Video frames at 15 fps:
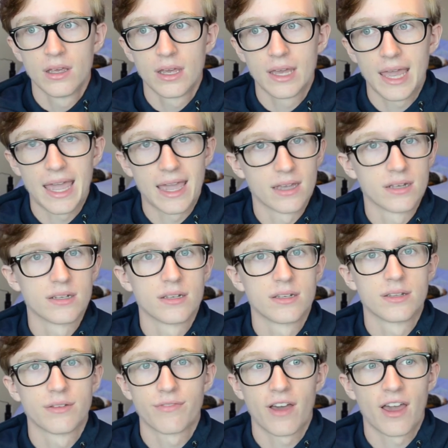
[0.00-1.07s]
and
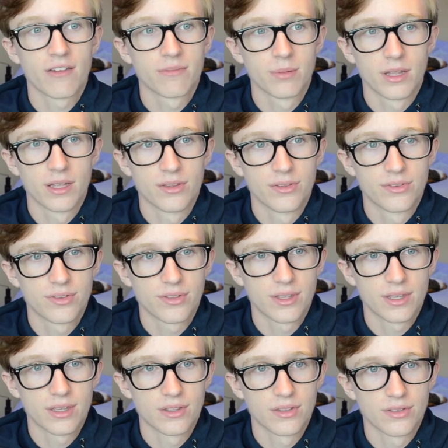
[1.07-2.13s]
Da 5 Bloods
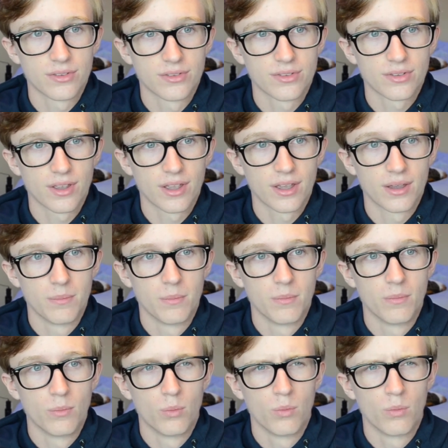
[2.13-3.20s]
is
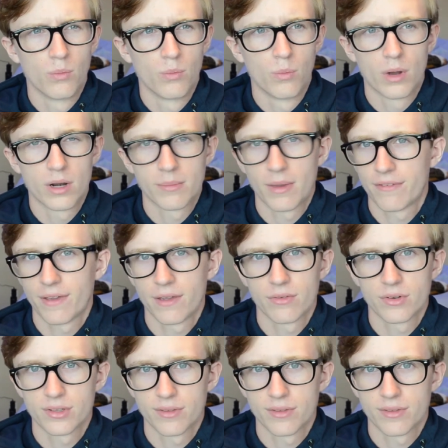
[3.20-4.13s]
one of my favorites